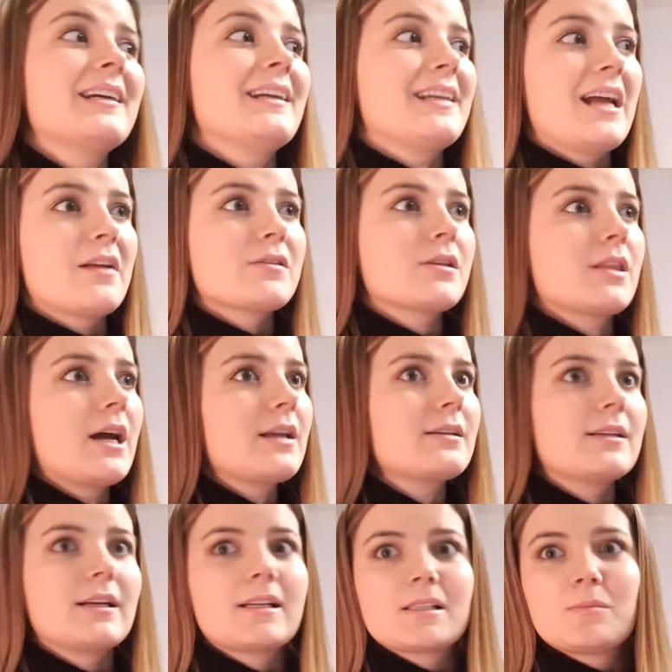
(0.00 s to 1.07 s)
And after that,
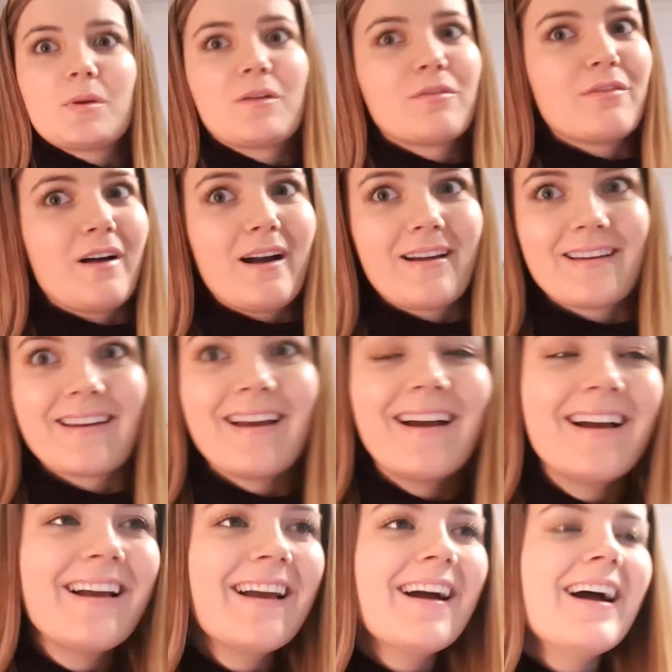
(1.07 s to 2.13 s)
it has been fine.
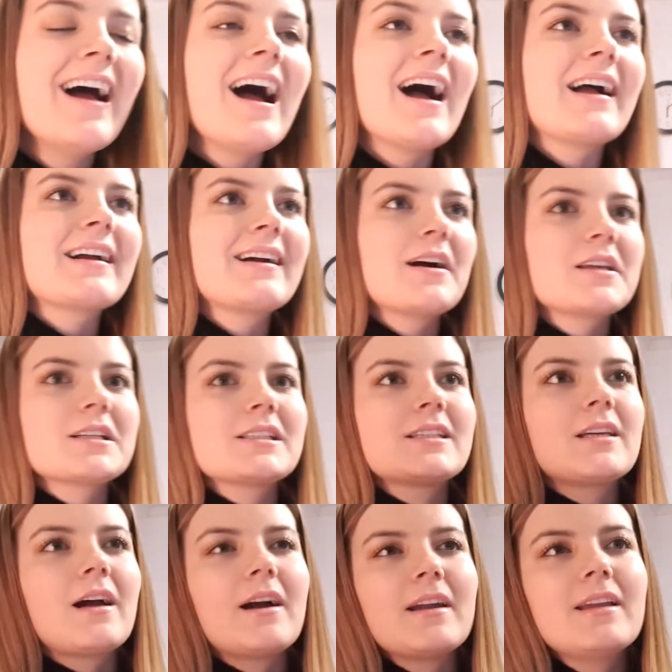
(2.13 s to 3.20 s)
I got a
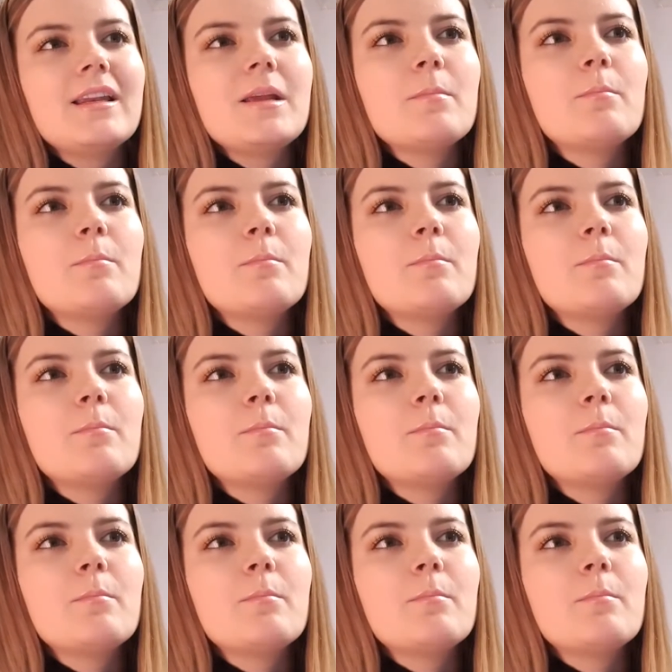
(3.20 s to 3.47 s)
tiny